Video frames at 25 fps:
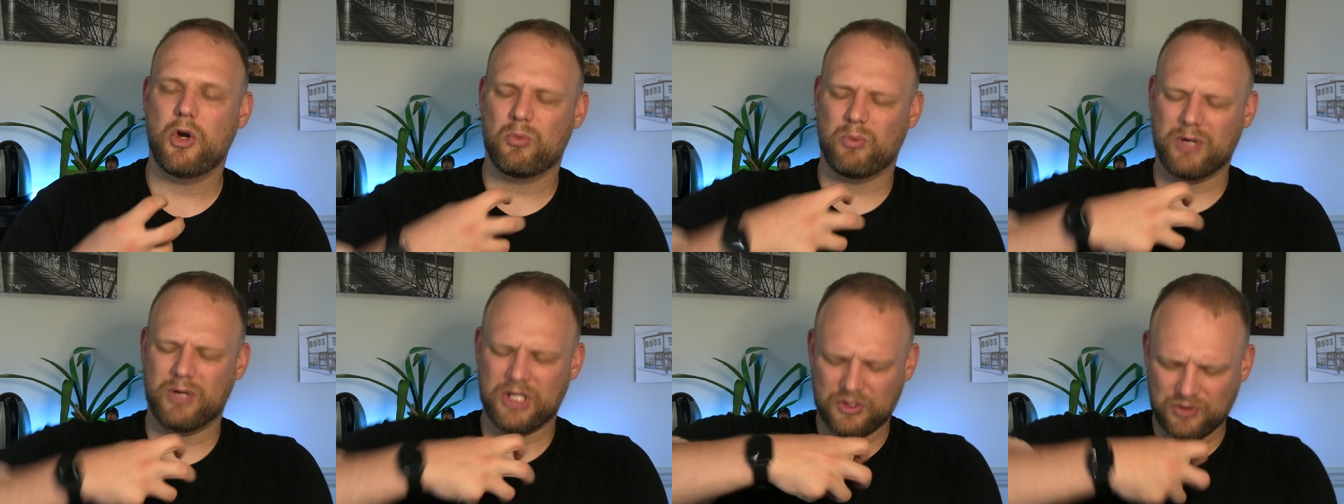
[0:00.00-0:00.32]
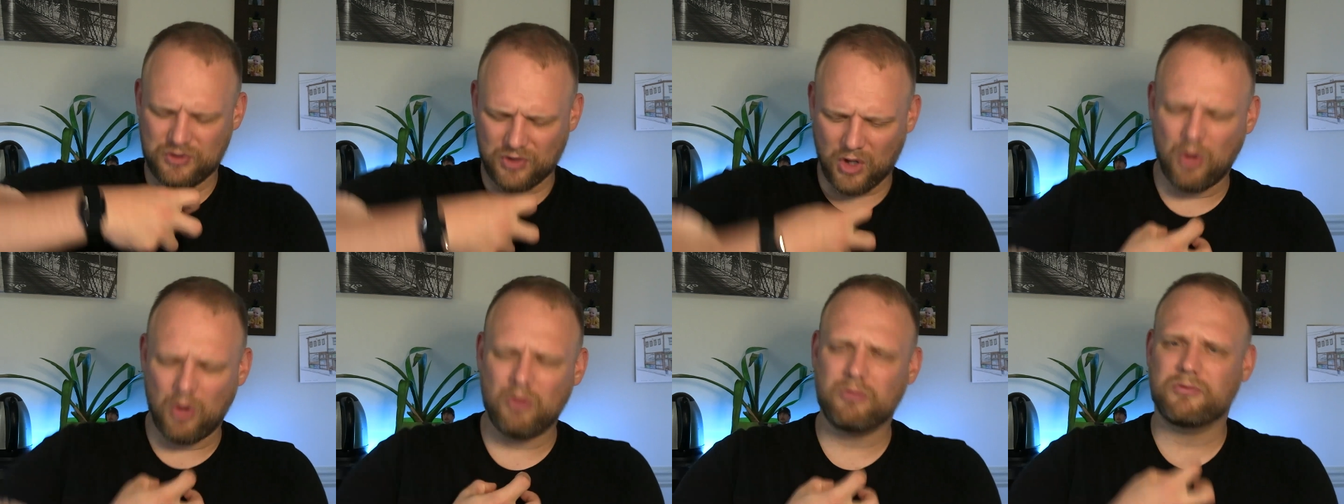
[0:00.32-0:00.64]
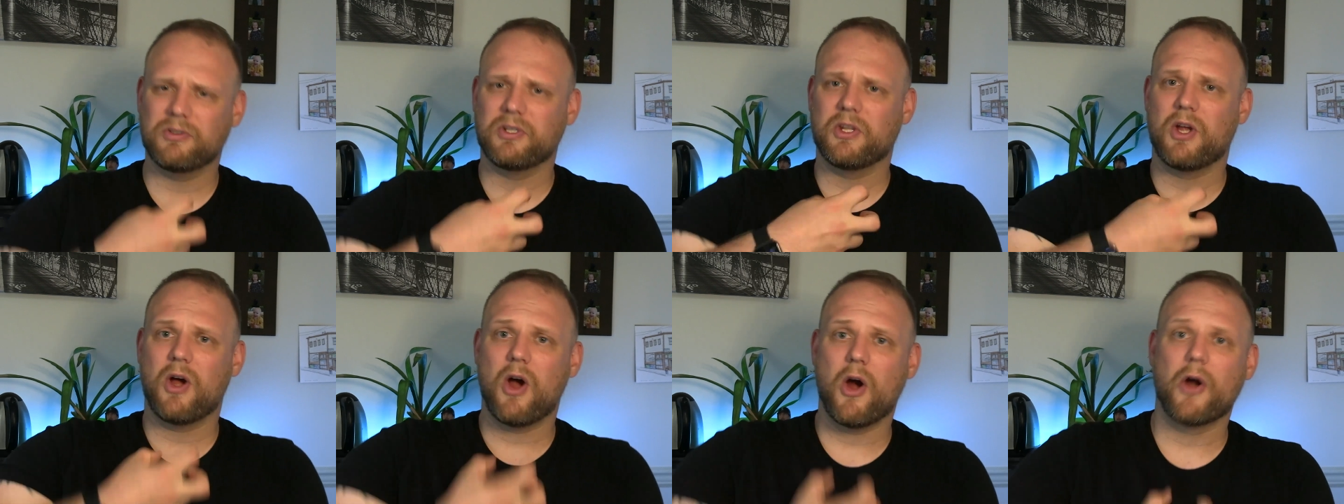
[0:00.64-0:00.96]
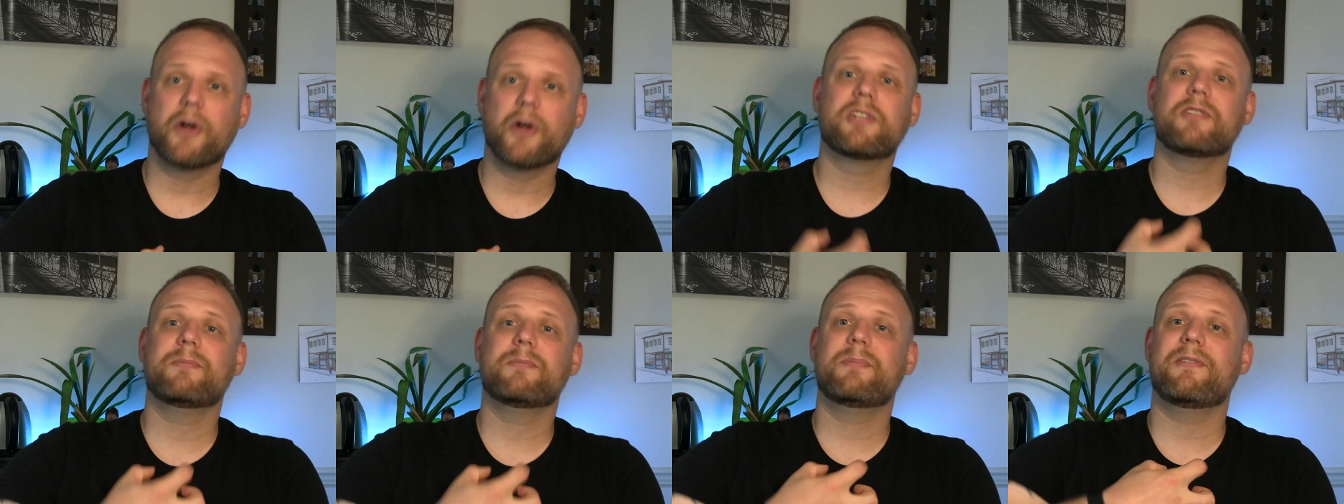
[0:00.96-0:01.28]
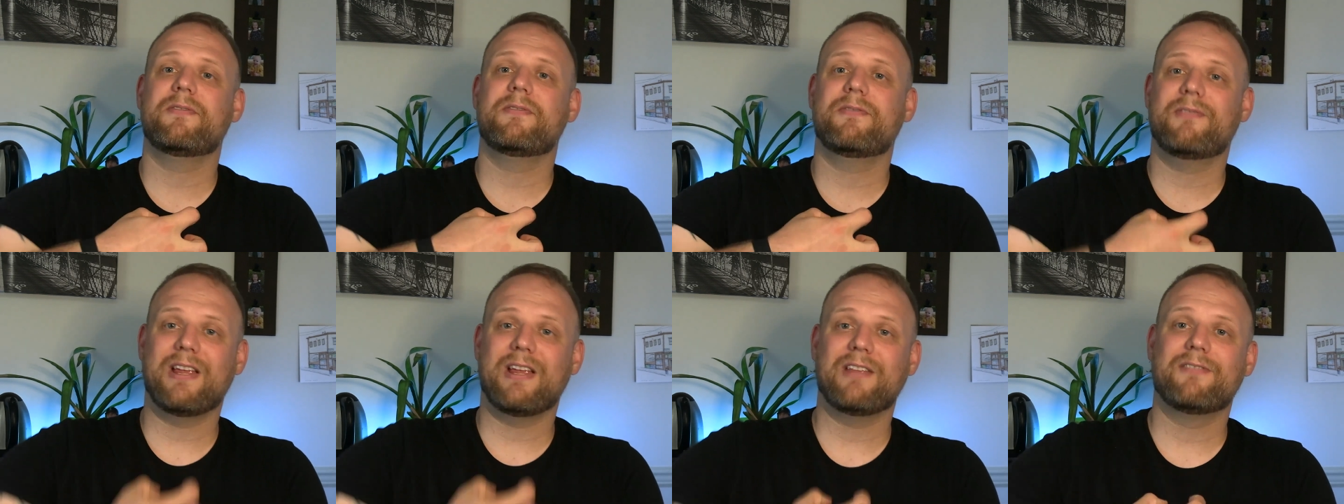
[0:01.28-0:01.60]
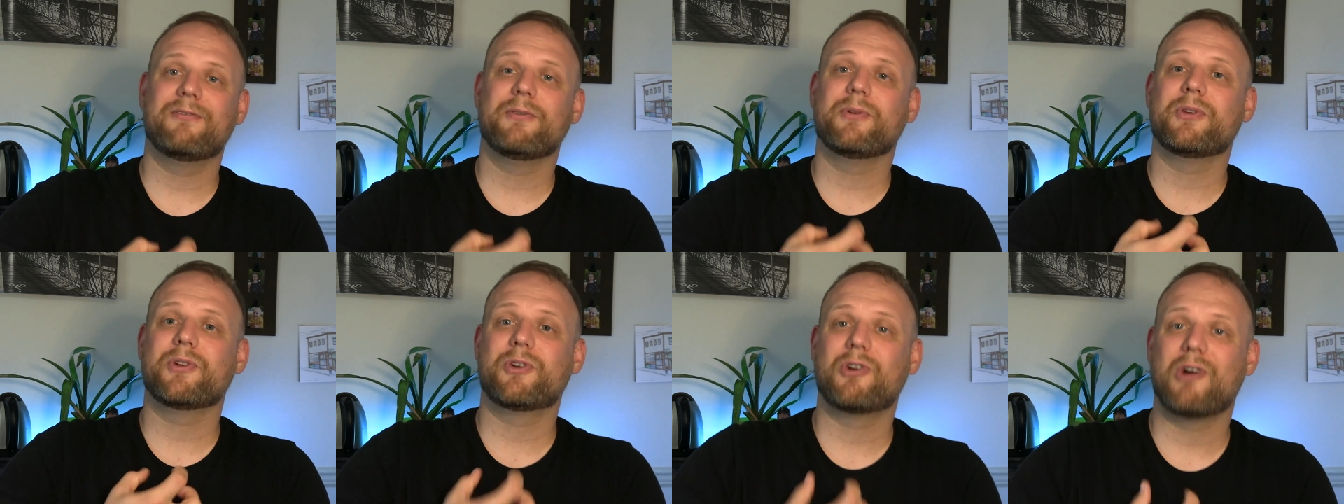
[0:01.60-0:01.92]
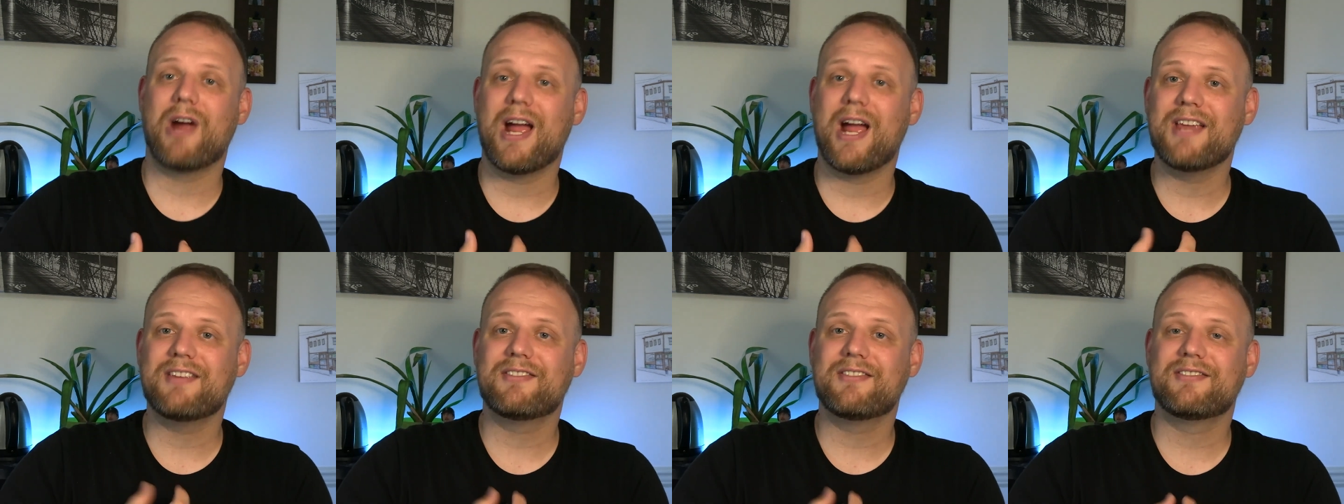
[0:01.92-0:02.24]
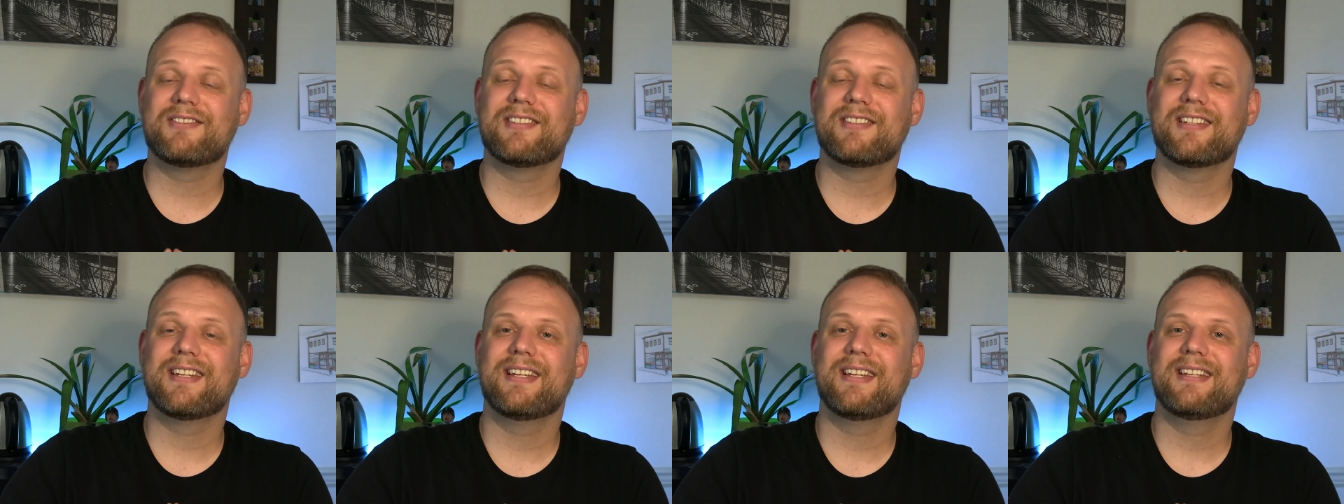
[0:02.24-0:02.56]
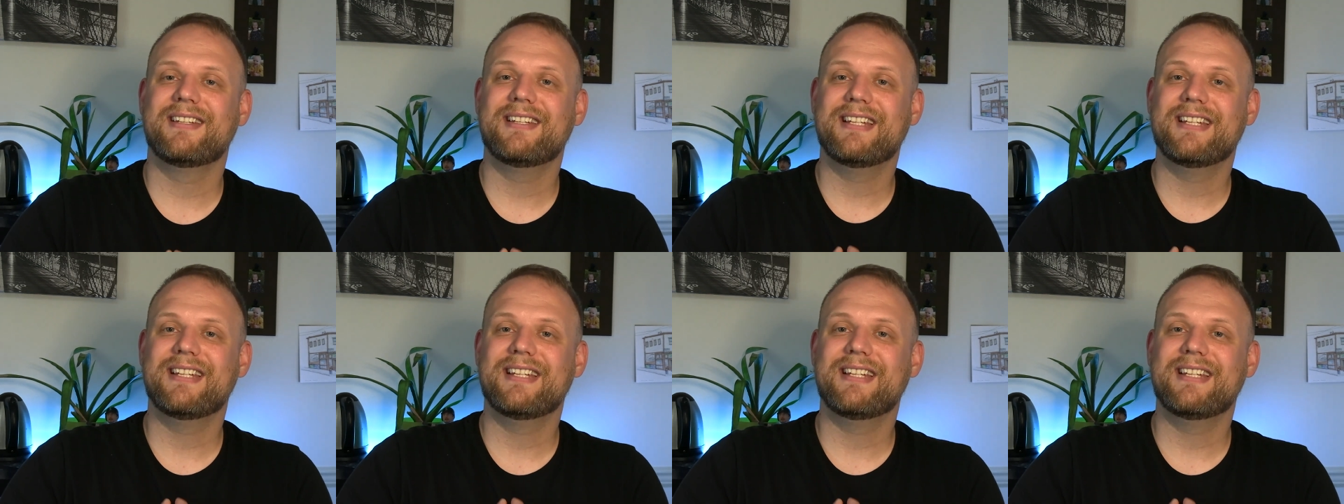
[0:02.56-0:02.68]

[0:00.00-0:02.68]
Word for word: resolve in the heart to be faithful to Christ,